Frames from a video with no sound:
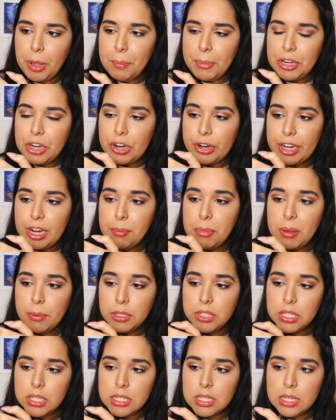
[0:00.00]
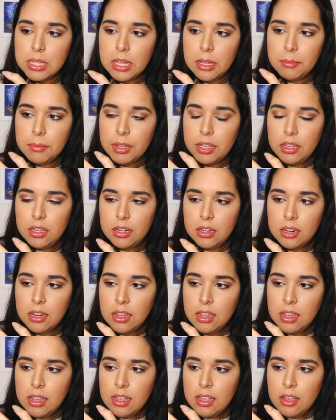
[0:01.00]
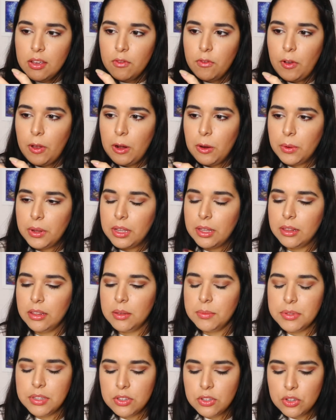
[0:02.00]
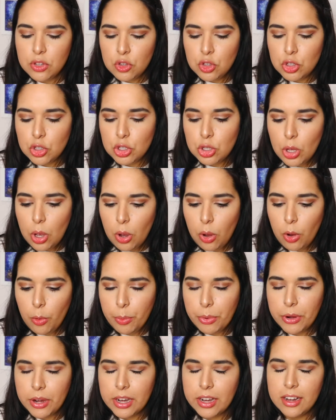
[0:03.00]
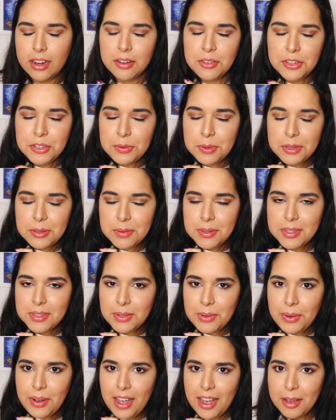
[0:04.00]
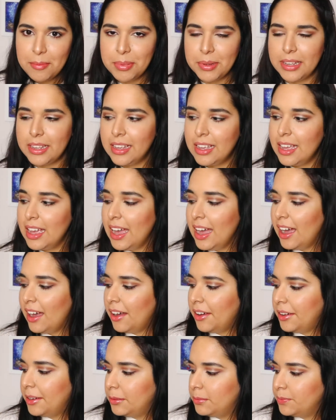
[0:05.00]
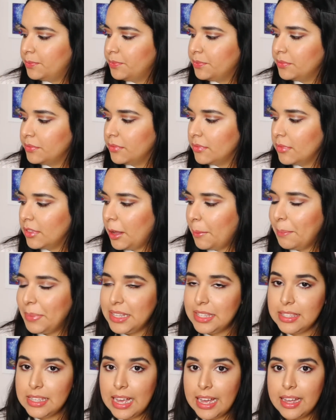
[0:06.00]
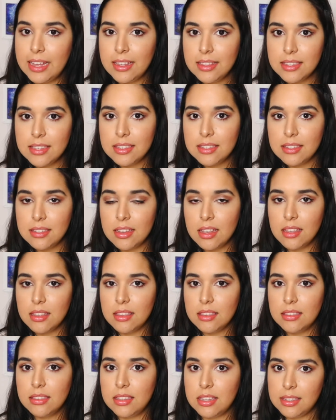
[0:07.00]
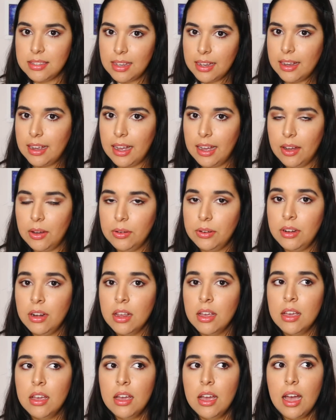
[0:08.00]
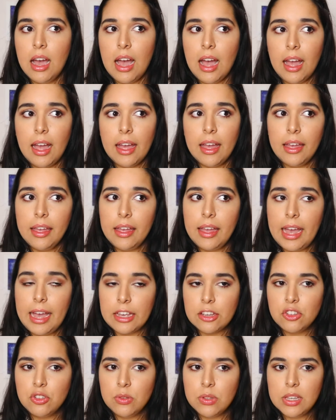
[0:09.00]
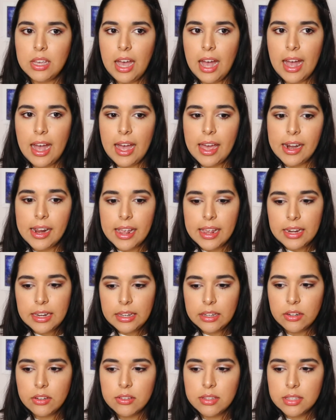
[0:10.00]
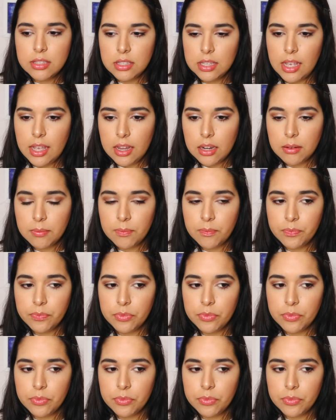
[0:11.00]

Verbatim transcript: But you're gonna be able to see them in following clips. It's just so pretty and it just makes me so happy. Um, besides this account, I actually had a little set.